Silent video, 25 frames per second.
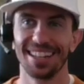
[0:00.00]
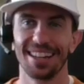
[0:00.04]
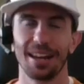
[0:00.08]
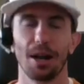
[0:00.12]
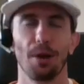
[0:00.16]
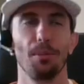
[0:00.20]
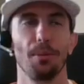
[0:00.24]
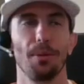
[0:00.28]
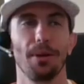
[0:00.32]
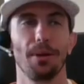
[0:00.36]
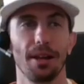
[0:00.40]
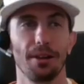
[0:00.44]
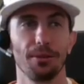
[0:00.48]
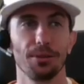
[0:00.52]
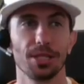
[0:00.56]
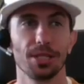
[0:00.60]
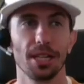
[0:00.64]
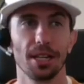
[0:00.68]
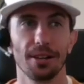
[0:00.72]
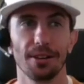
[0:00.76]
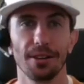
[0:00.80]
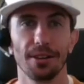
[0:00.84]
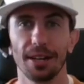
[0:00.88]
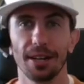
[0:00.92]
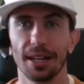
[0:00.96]
I'm, I was
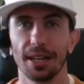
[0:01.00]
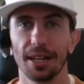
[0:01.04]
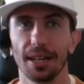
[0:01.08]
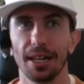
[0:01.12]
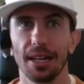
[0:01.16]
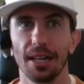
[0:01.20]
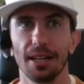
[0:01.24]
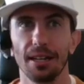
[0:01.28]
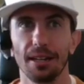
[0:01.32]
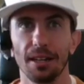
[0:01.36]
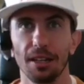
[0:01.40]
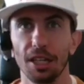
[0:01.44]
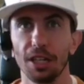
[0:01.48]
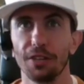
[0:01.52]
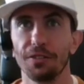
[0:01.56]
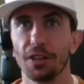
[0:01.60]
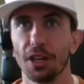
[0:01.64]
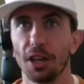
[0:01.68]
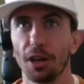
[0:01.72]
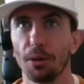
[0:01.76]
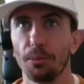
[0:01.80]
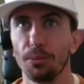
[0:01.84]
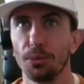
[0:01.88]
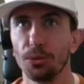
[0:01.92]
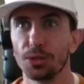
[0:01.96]
hearing uh,
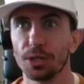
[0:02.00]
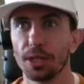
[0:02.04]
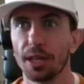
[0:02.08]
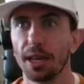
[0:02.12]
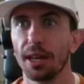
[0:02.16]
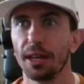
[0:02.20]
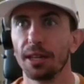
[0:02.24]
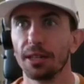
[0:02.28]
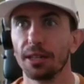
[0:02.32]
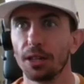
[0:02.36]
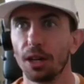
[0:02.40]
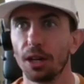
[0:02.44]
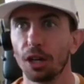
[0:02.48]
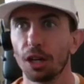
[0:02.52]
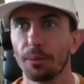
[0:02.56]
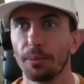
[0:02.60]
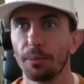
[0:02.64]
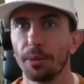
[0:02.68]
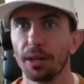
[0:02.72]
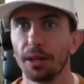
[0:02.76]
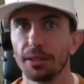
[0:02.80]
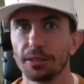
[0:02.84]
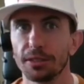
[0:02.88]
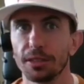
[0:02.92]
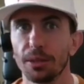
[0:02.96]
Olivia Bousquet talk
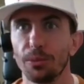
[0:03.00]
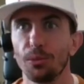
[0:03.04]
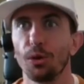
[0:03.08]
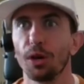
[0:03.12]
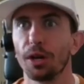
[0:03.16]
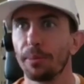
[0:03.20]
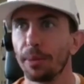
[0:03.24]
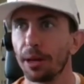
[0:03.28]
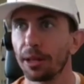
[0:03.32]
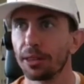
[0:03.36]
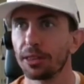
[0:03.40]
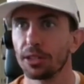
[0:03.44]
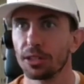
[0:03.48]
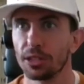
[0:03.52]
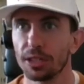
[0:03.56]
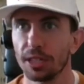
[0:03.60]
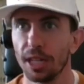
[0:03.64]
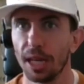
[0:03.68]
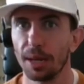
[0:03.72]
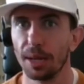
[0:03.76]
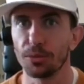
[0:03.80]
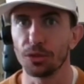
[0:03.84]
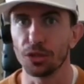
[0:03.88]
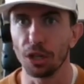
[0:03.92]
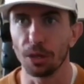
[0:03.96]
about someone about this
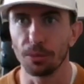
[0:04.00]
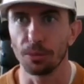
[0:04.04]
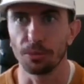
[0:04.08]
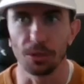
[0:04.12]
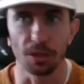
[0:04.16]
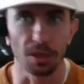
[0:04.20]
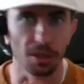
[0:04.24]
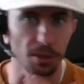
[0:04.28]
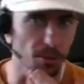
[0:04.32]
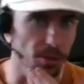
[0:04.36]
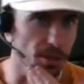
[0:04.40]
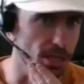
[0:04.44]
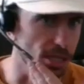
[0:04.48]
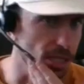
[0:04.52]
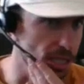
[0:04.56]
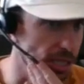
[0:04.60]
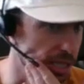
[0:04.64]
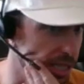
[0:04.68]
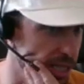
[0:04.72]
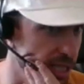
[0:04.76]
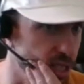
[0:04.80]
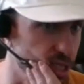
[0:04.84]
same subject recently.